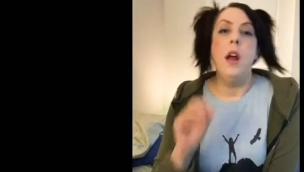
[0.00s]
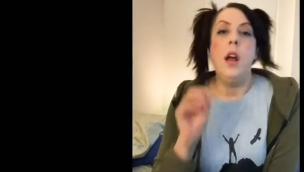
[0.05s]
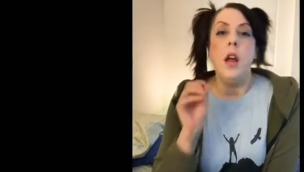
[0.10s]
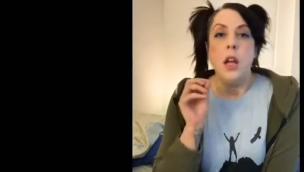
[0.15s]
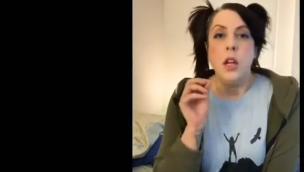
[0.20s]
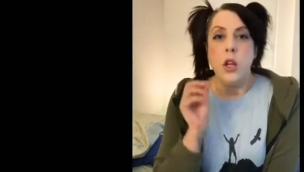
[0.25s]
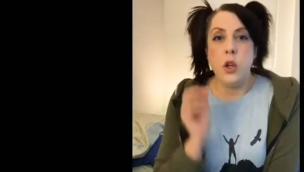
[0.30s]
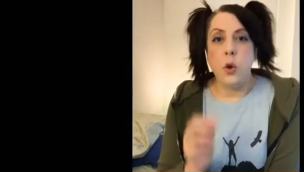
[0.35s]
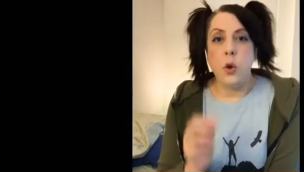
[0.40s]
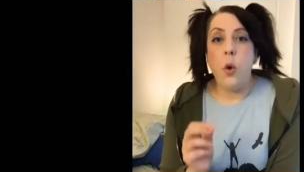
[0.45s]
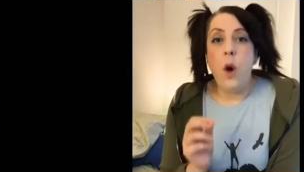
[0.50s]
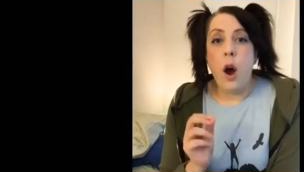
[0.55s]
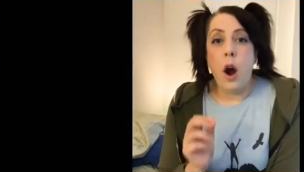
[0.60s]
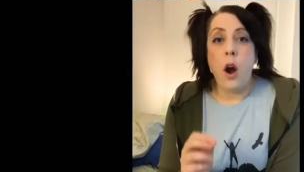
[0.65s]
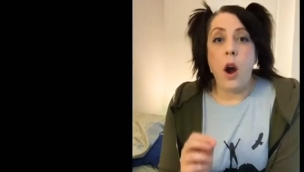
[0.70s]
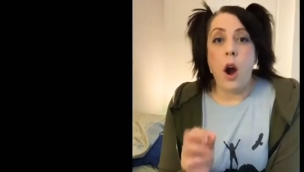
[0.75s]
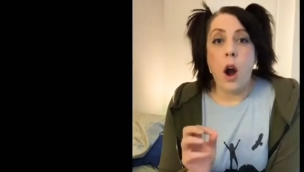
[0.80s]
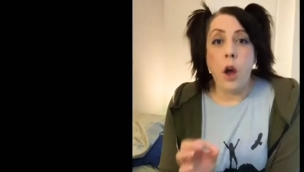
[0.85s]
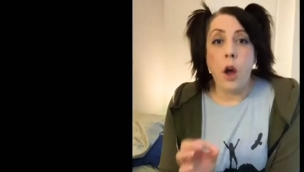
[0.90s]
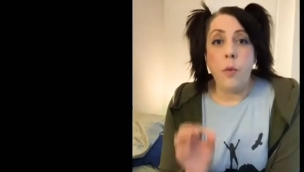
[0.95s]
You are
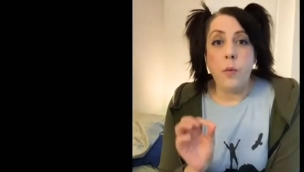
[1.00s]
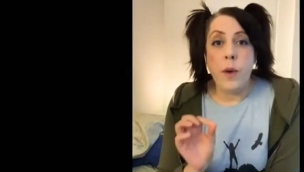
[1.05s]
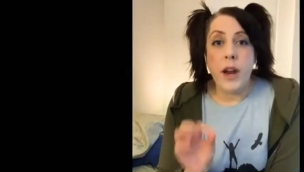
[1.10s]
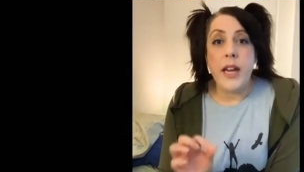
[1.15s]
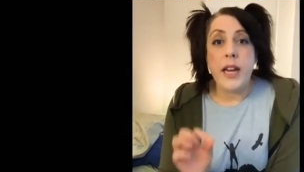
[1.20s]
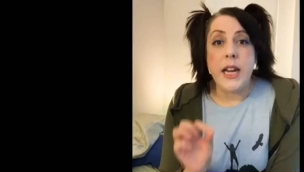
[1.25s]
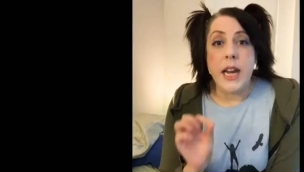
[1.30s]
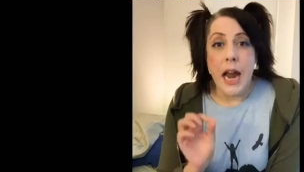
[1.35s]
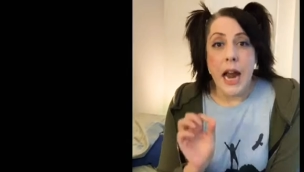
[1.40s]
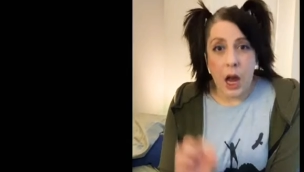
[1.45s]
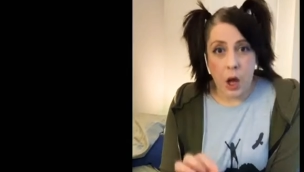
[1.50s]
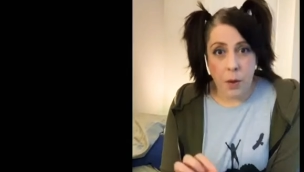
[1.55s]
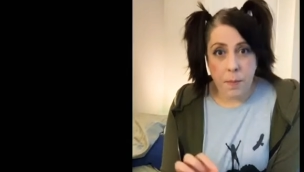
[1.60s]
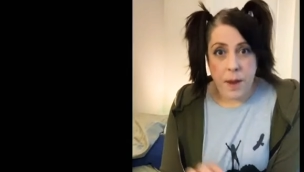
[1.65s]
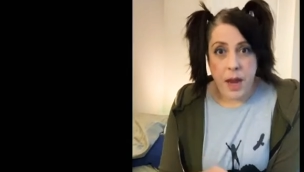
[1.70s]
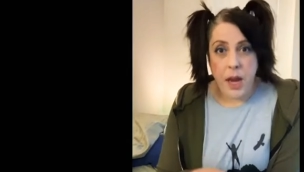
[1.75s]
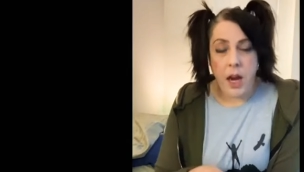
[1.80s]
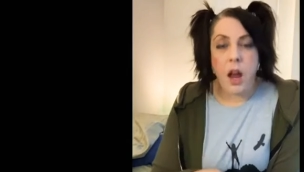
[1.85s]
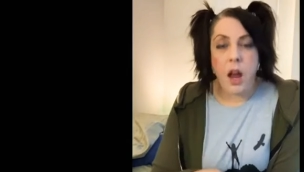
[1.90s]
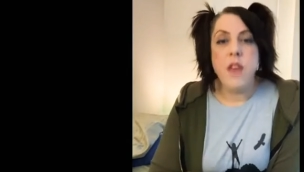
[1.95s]
already
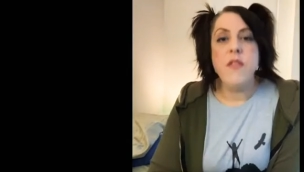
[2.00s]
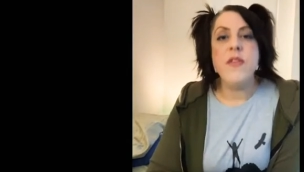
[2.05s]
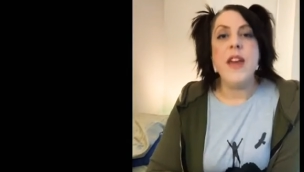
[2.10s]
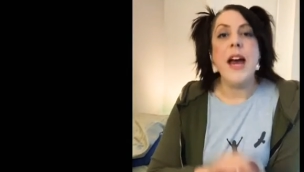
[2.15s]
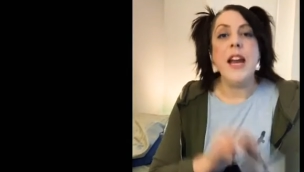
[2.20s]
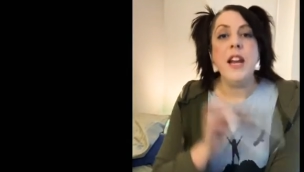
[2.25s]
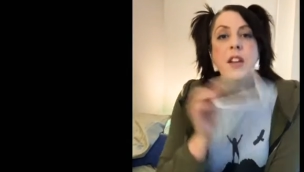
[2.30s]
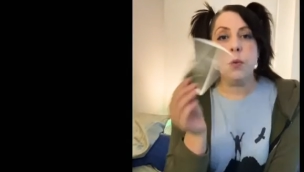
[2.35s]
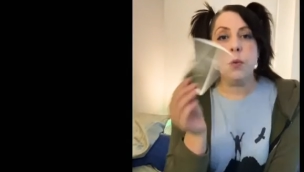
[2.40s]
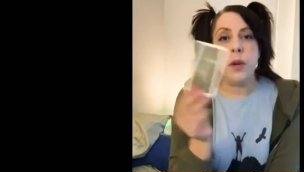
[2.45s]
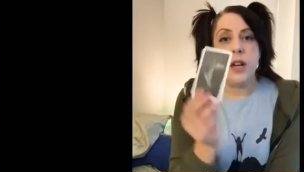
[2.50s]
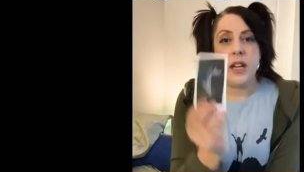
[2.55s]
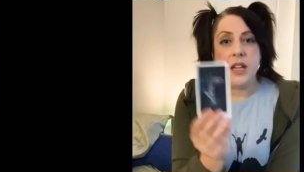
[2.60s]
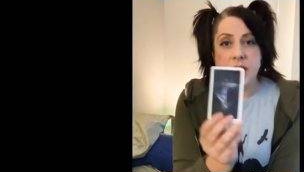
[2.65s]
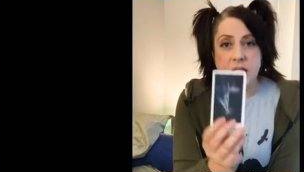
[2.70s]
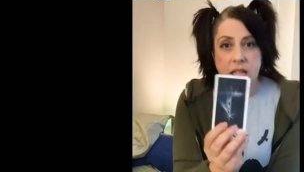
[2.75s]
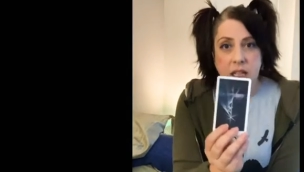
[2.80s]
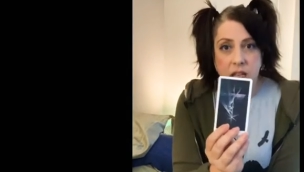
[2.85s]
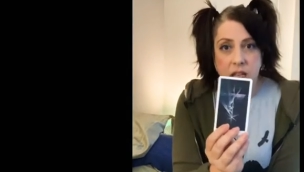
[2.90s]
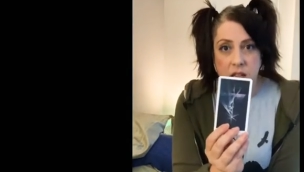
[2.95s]
helping. That is what I
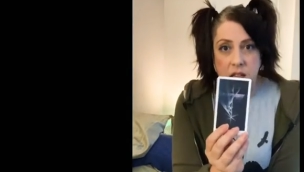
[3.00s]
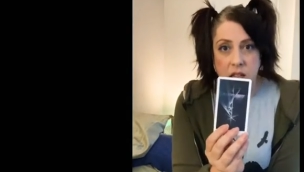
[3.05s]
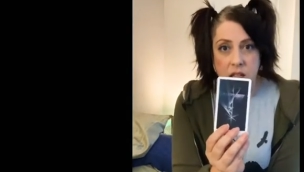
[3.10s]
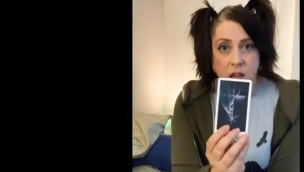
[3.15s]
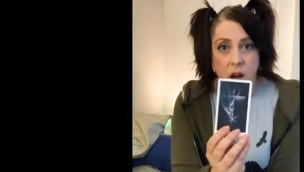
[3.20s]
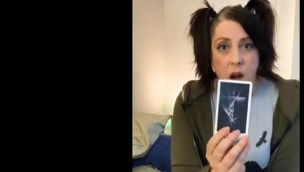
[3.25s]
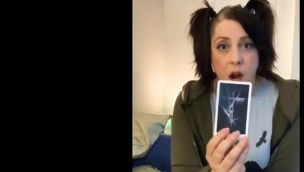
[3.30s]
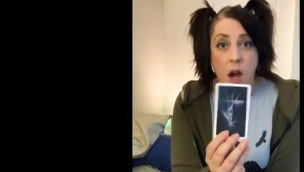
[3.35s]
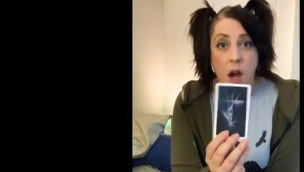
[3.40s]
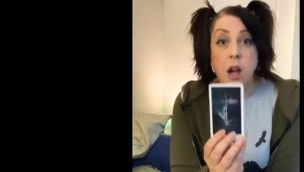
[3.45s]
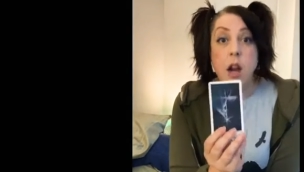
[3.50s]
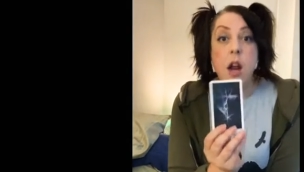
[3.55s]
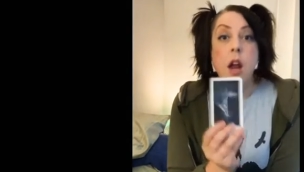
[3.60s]
see in this card.